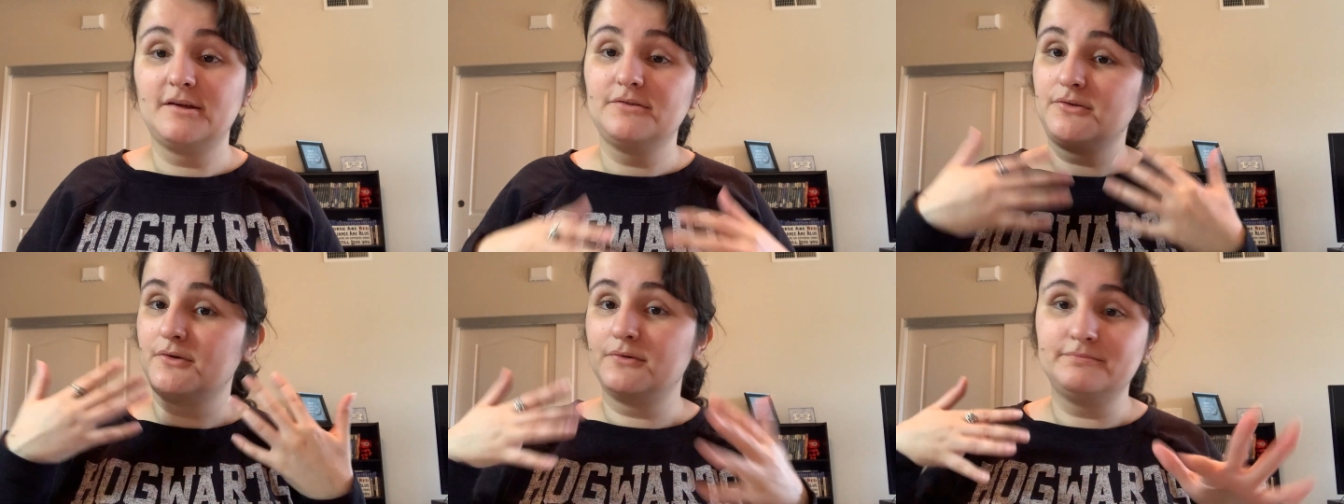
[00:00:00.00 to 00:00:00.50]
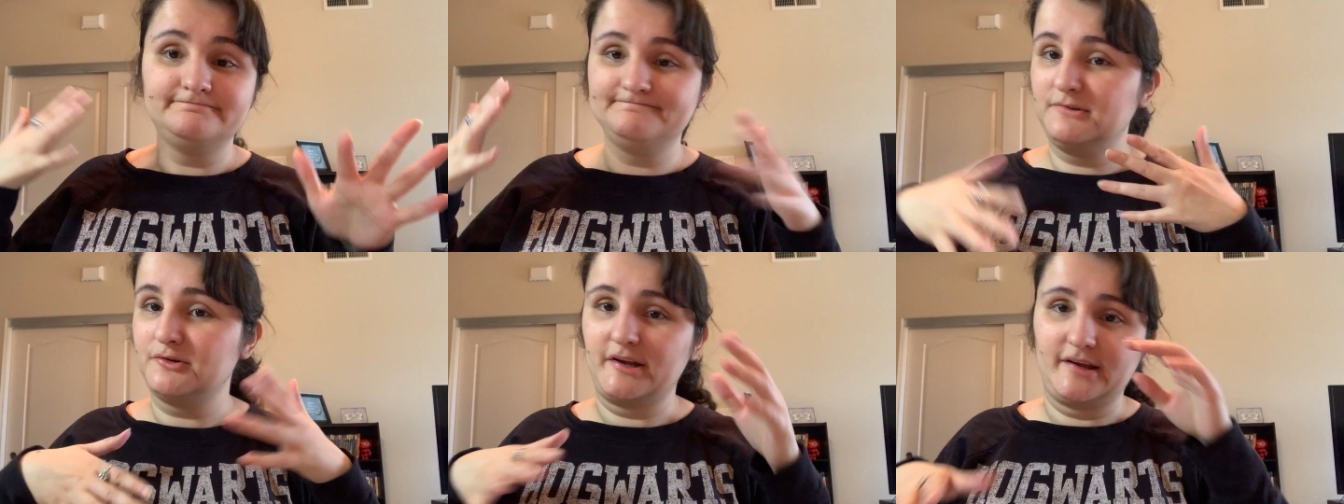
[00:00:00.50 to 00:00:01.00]
so
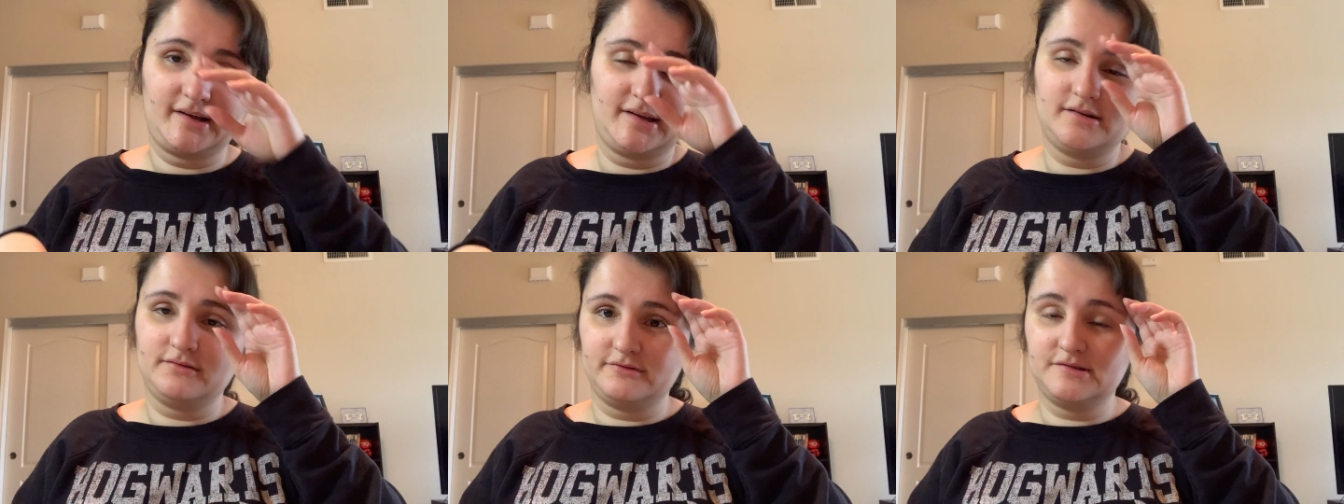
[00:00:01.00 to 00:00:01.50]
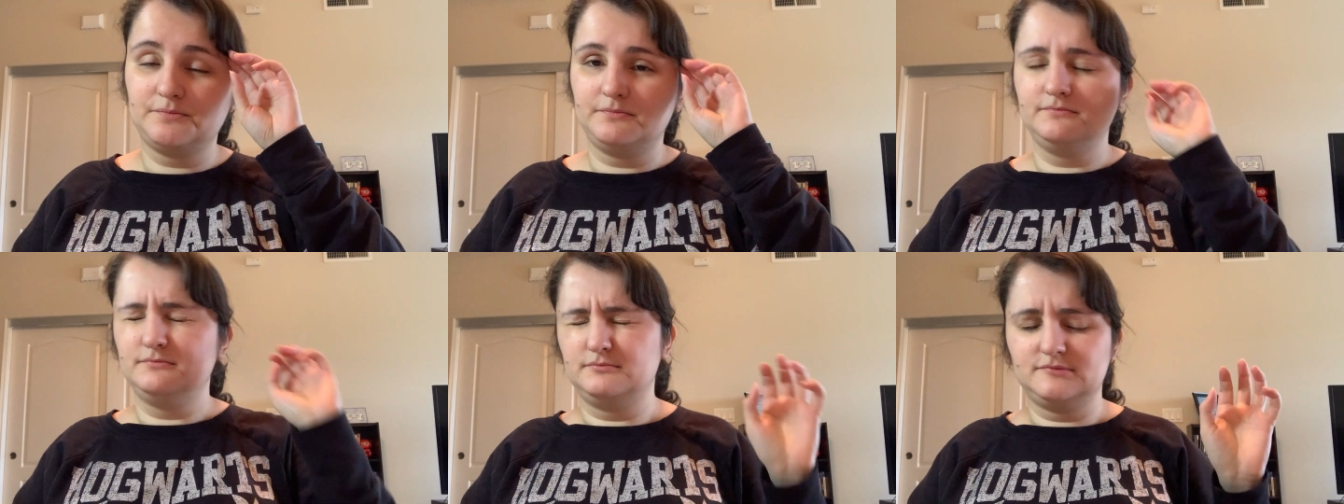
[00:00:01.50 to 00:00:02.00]
okay i kind of
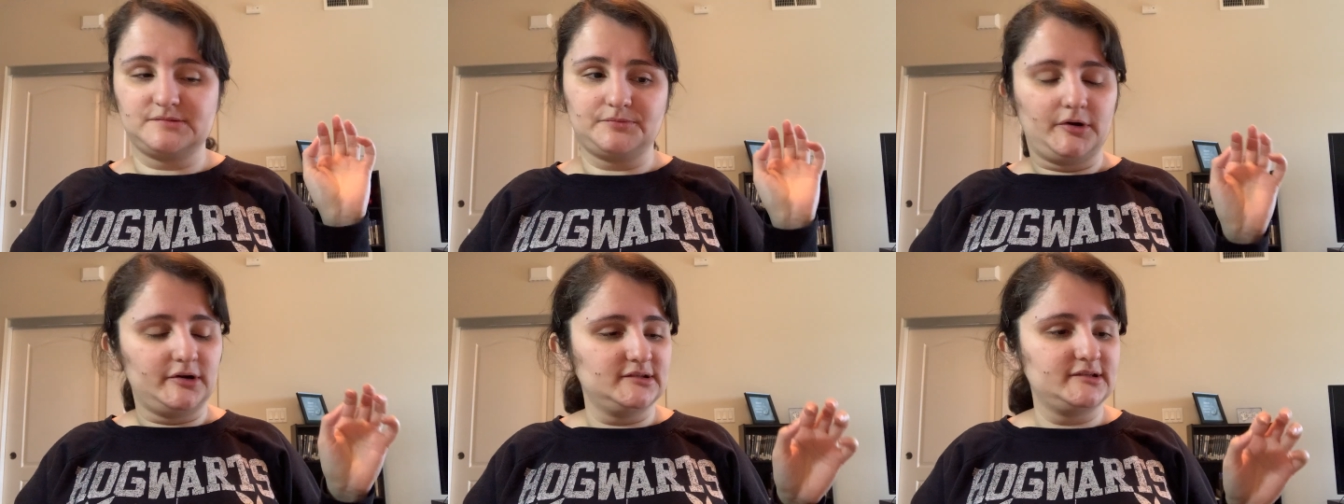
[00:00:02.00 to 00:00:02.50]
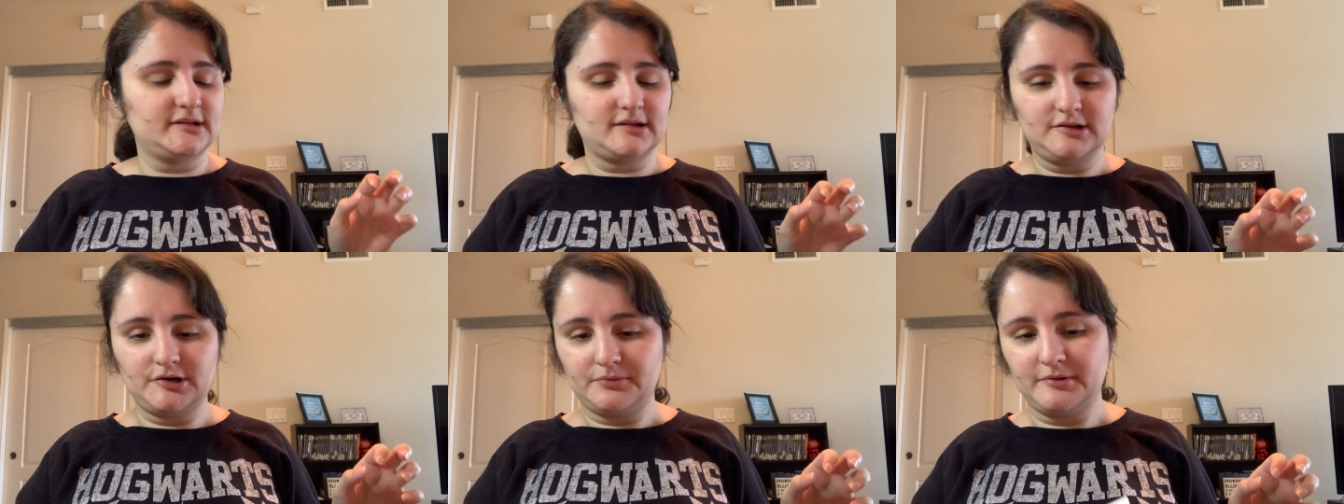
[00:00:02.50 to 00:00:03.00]
spoiled it a
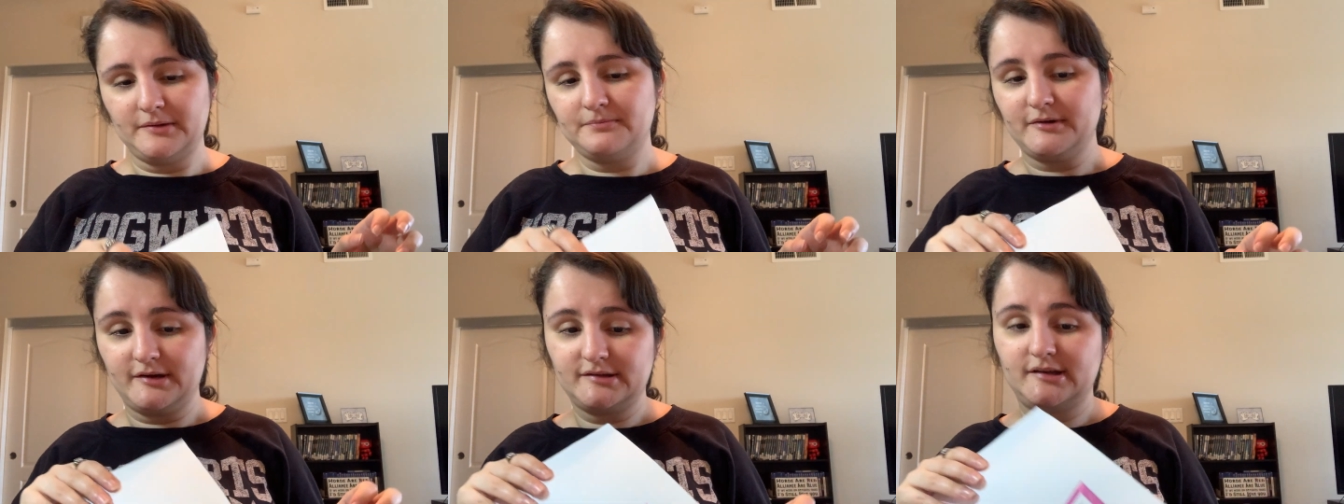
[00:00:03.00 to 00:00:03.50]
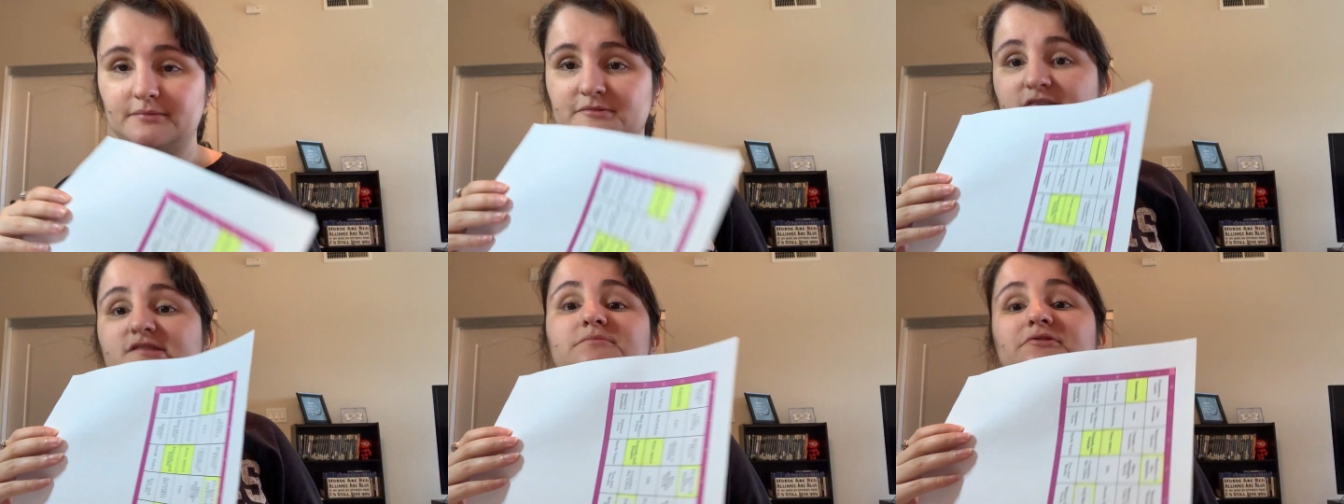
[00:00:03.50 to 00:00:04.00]
little bit but um
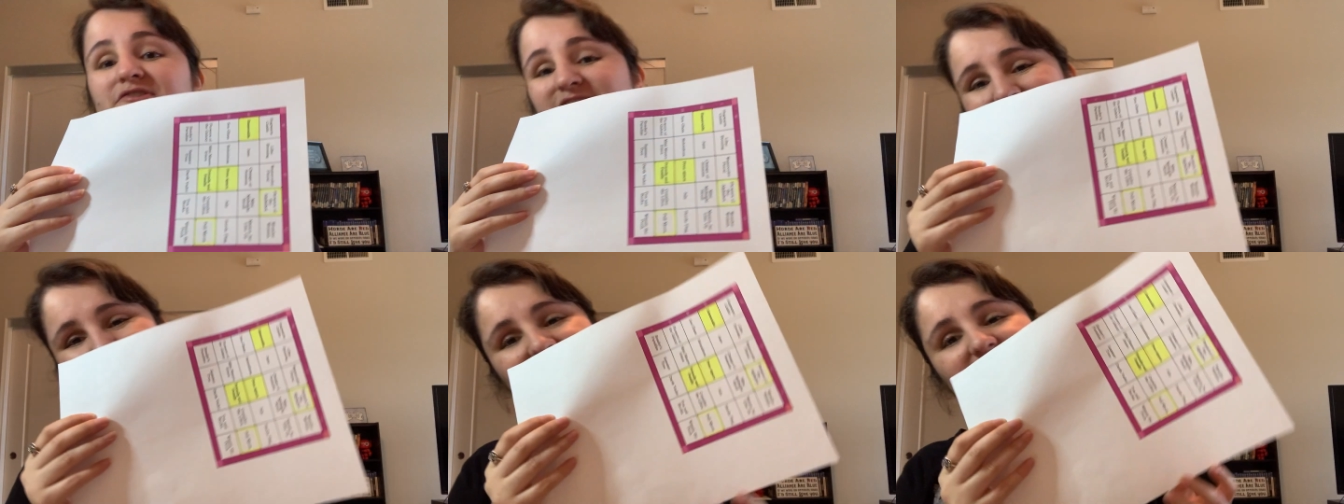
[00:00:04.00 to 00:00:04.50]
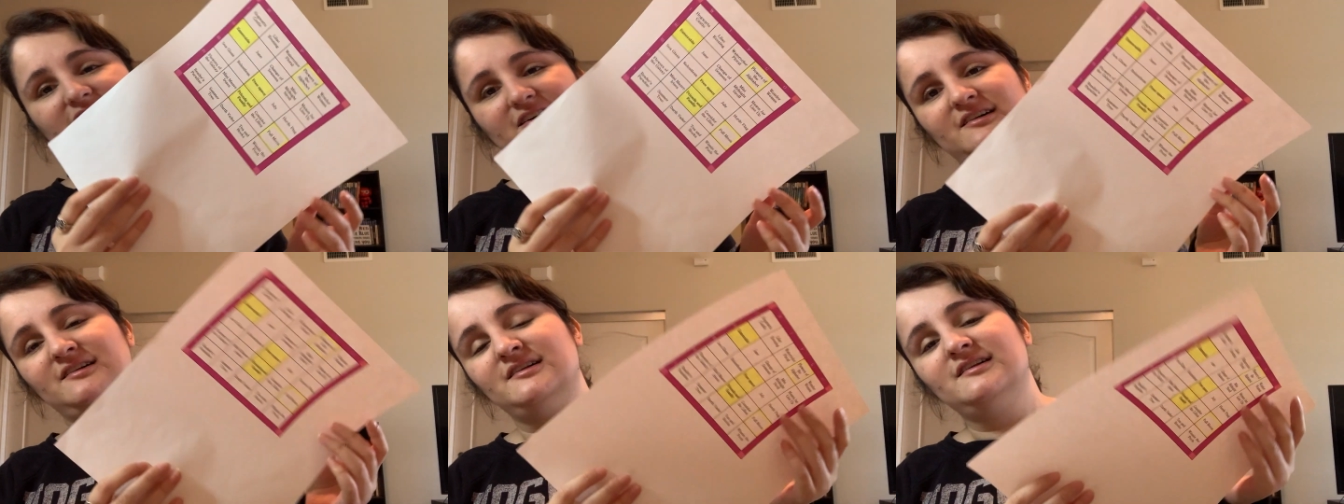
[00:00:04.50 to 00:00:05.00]
jessie marie did call